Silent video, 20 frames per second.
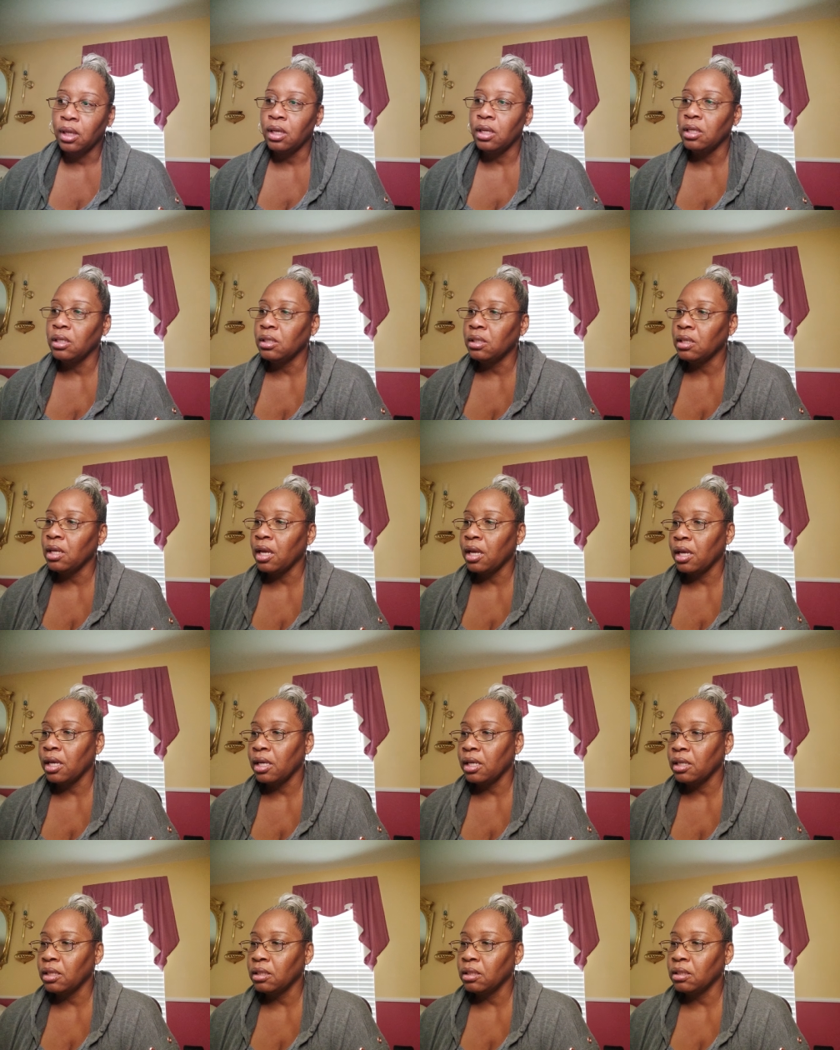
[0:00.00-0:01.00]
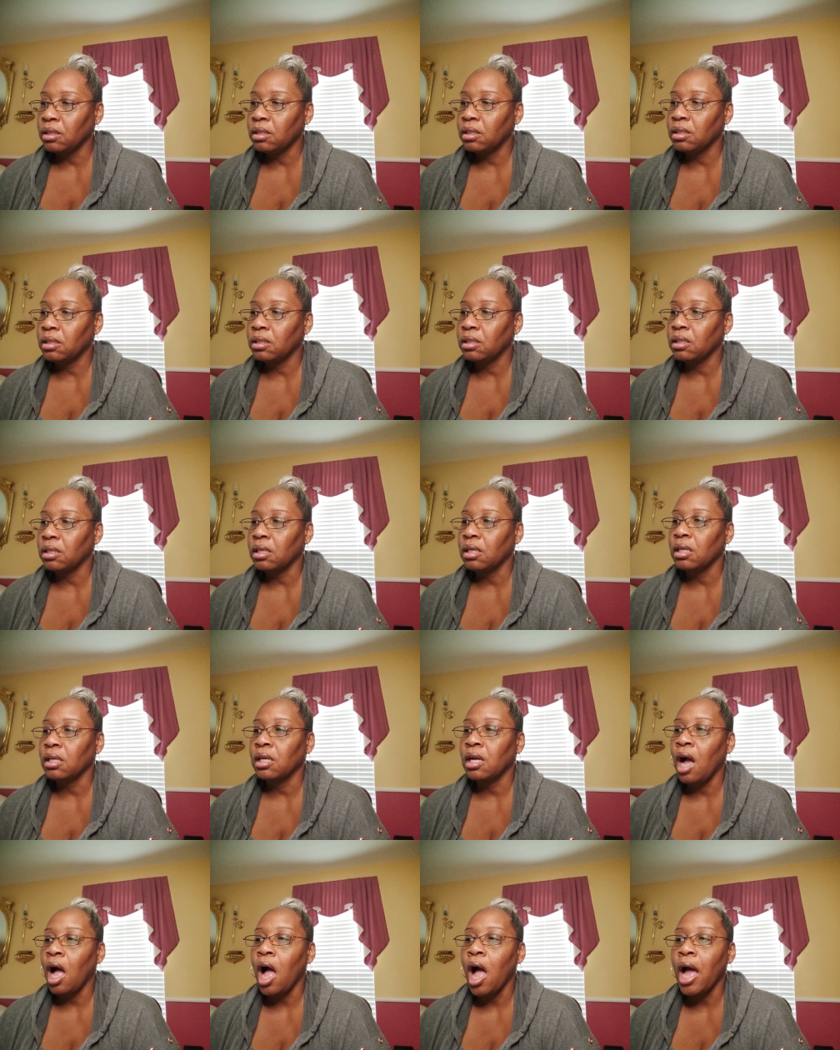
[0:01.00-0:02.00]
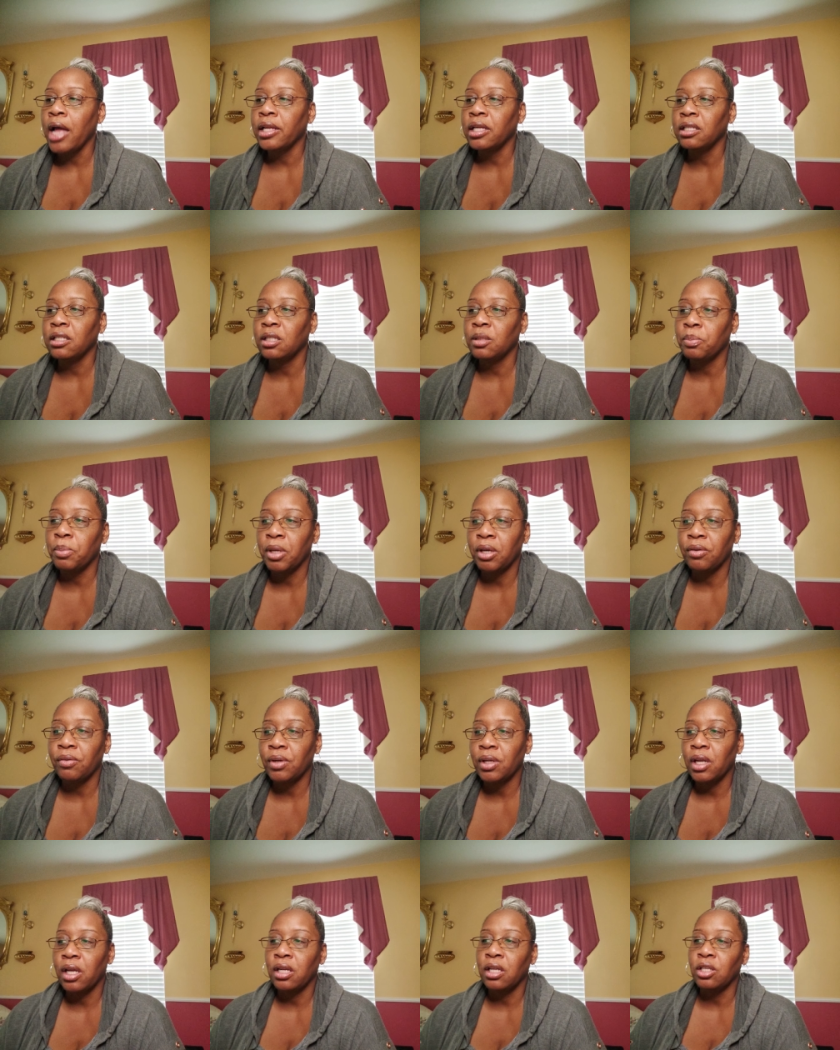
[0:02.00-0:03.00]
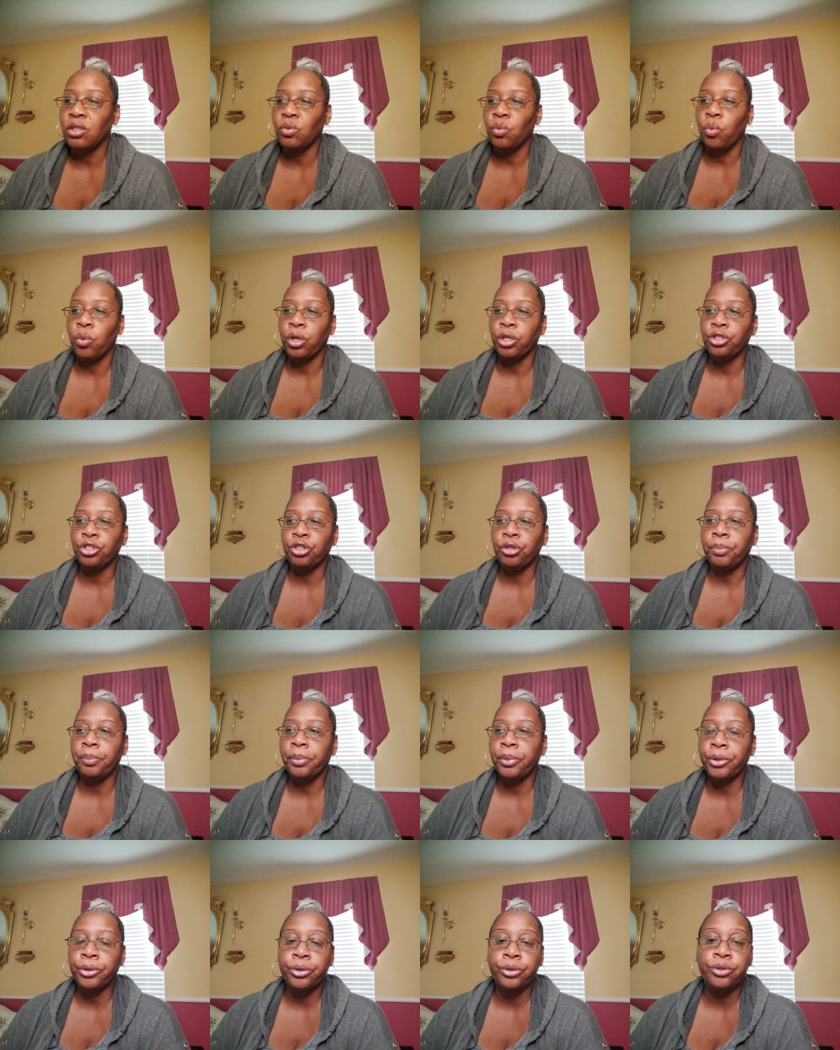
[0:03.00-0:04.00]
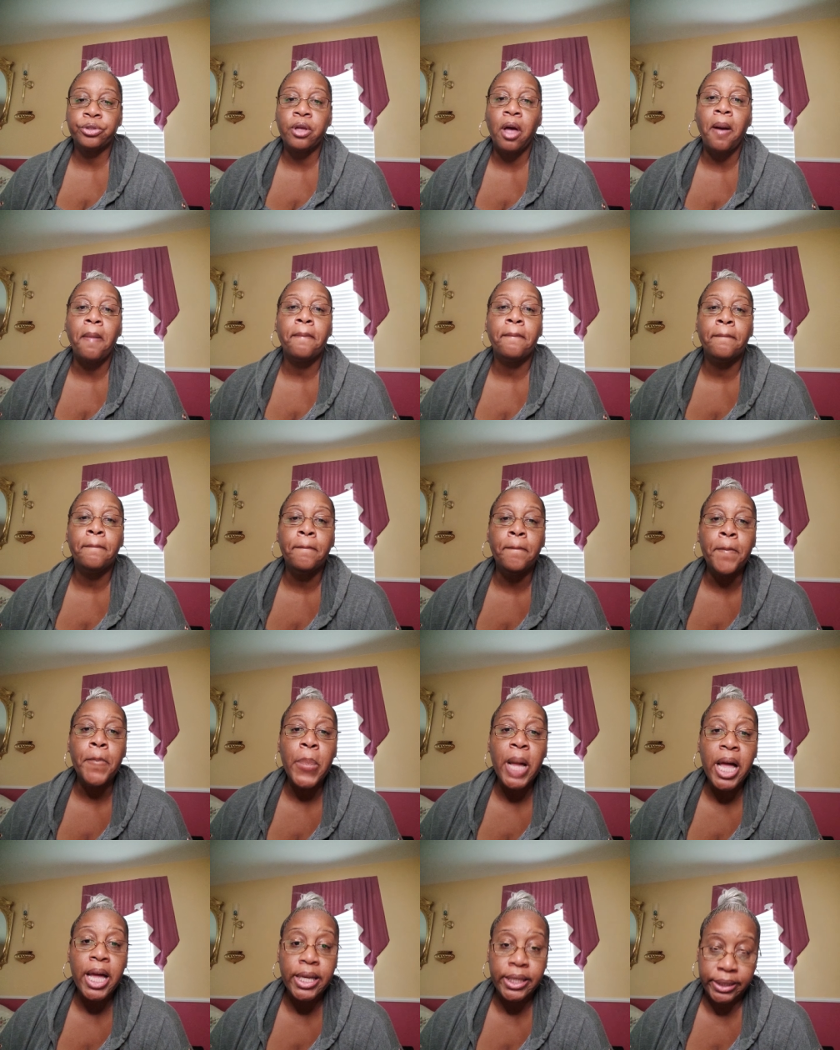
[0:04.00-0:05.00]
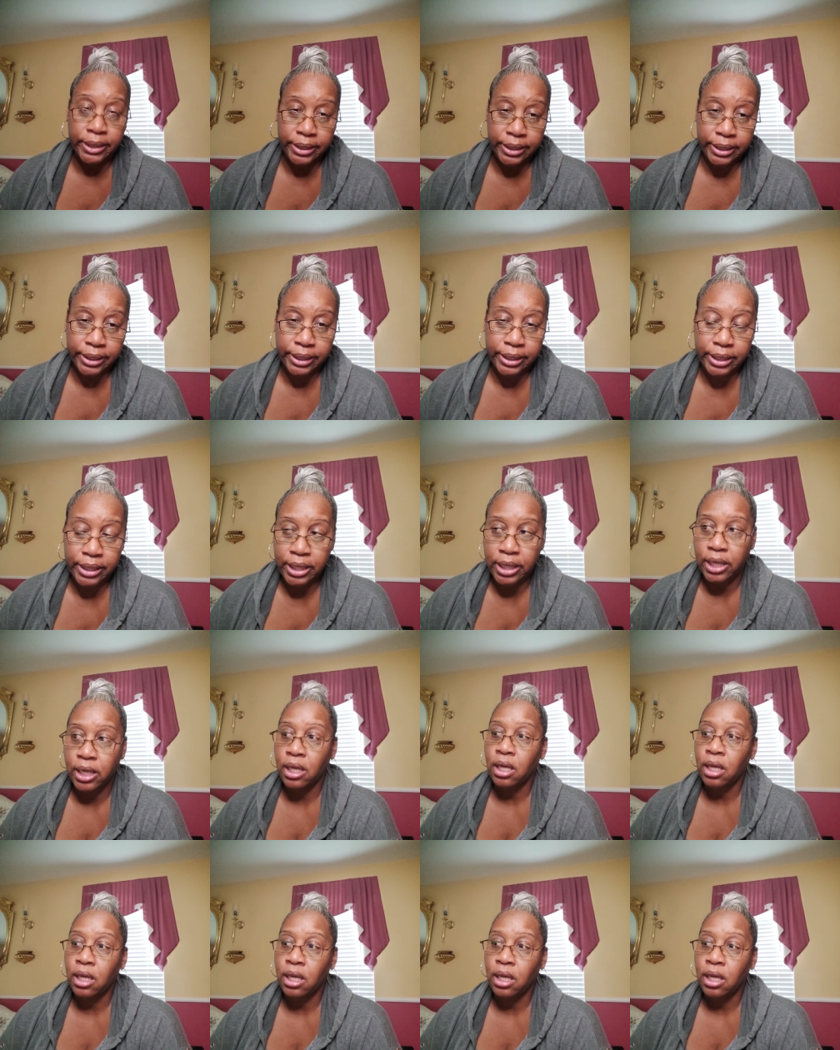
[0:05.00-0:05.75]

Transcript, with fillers: It says, God is spirit, and his worshipers must